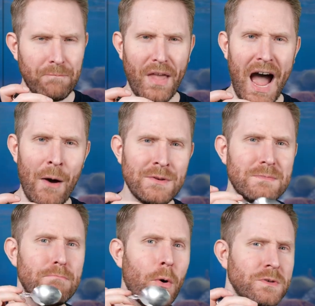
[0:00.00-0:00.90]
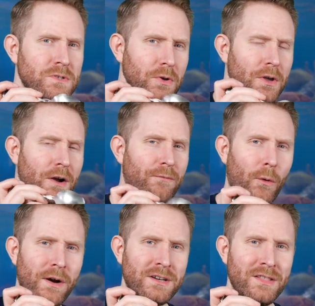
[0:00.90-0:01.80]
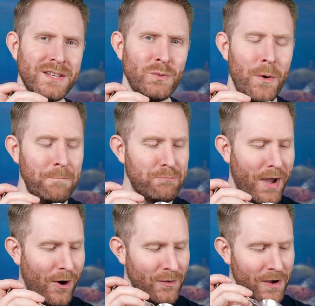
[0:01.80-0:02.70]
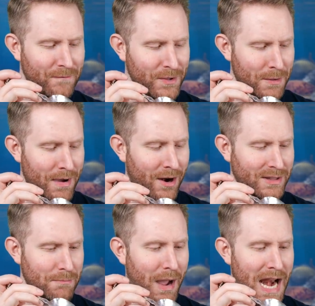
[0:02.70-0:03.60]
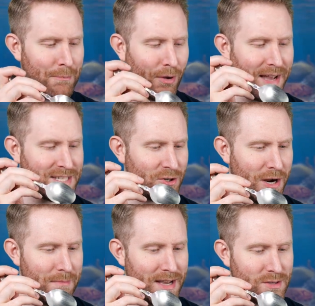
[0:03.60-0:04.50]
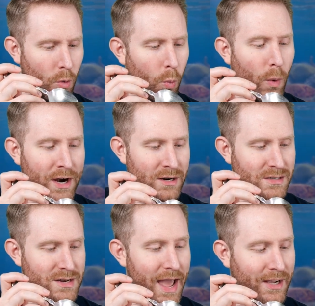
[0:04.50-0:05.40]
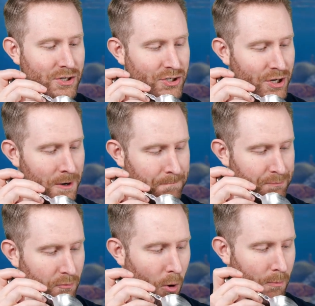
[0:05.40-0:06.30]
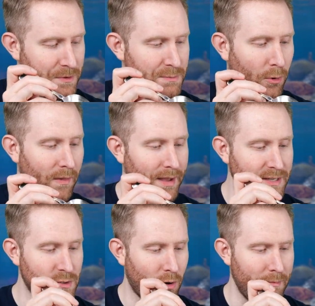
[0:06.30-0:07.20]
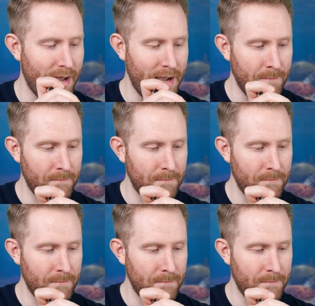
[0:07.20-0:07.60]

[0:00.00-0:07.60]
I was most looking forward to this one, but I don't know how I feel about it. The pineapple ice cream has a weird texture, almost more like sorbet.